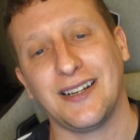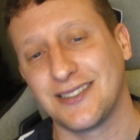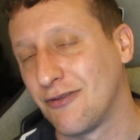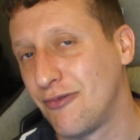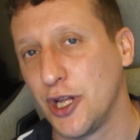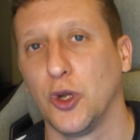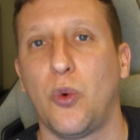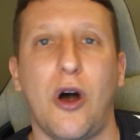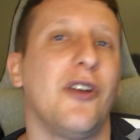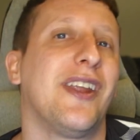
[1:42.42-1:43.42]
the real
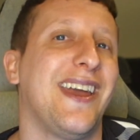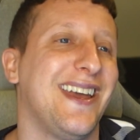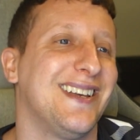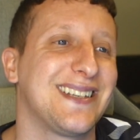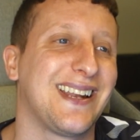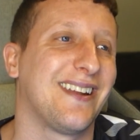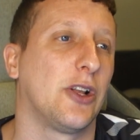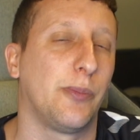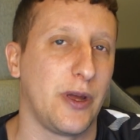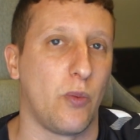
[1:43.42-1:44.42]
one is a
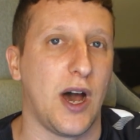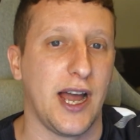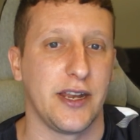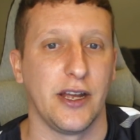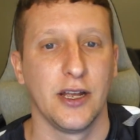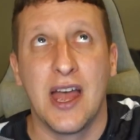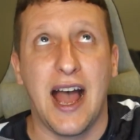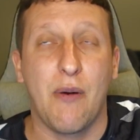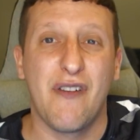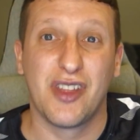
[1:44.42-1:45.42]
little bit wider.
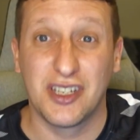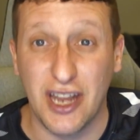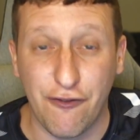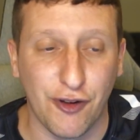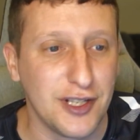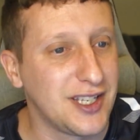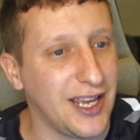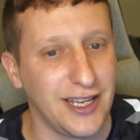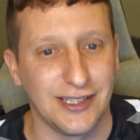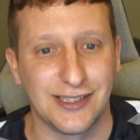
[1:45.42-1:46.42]
However, the difference
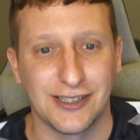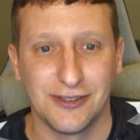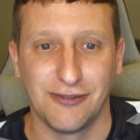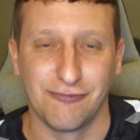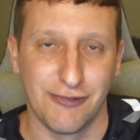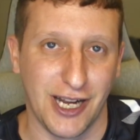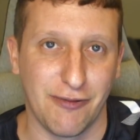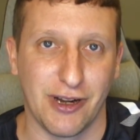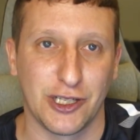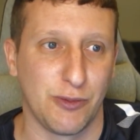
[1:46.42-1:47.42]
is really,
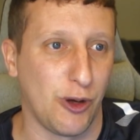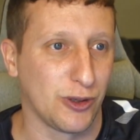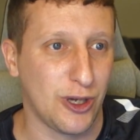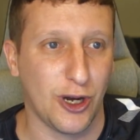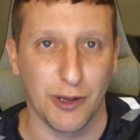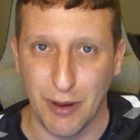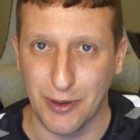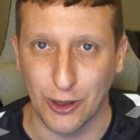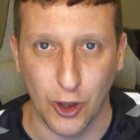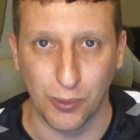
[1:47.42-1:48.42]
really small. We're talking maybe
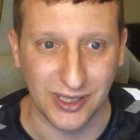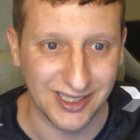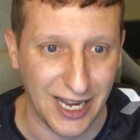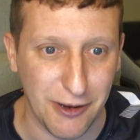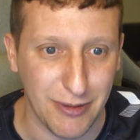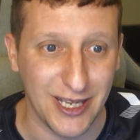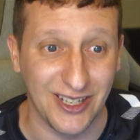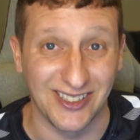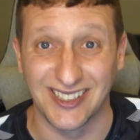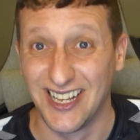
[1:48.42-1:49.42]
a couple of
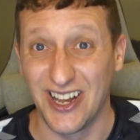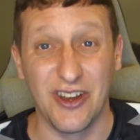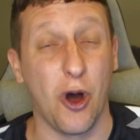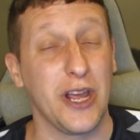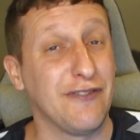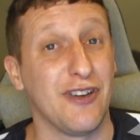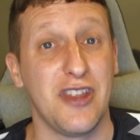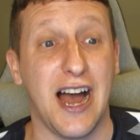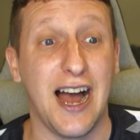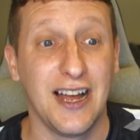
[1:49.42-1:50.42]
centimetres, not even
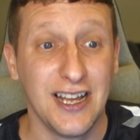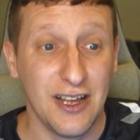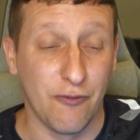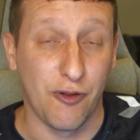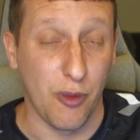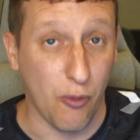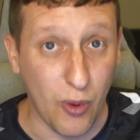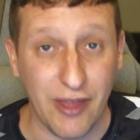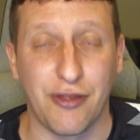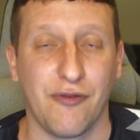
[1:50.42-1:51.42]
that, from the
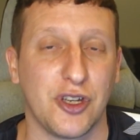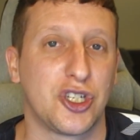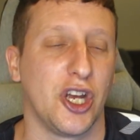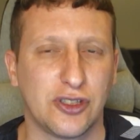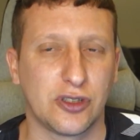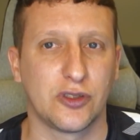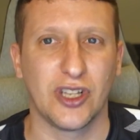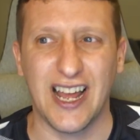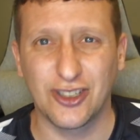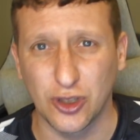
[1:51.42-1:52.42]
width of the shirt. So
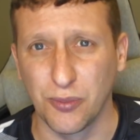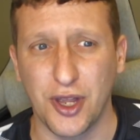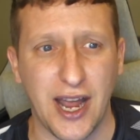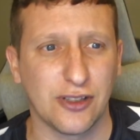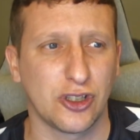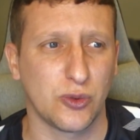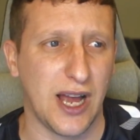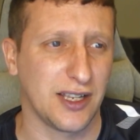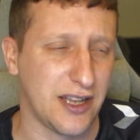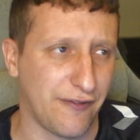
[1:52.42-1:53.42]
there's something else as
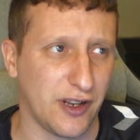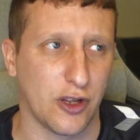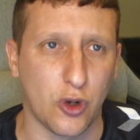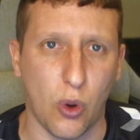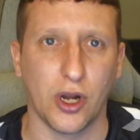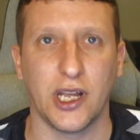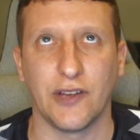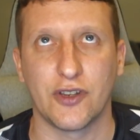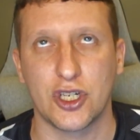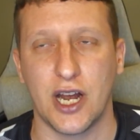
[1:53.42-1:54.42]
well. Definitely the quality
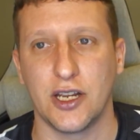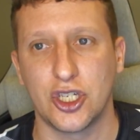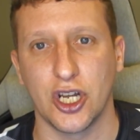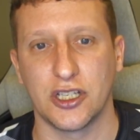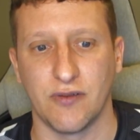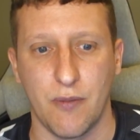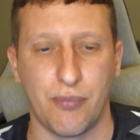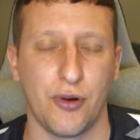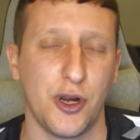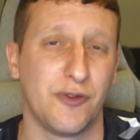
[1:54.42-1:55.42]
of the Chinese shirts have
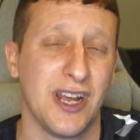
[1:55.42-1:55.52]
improved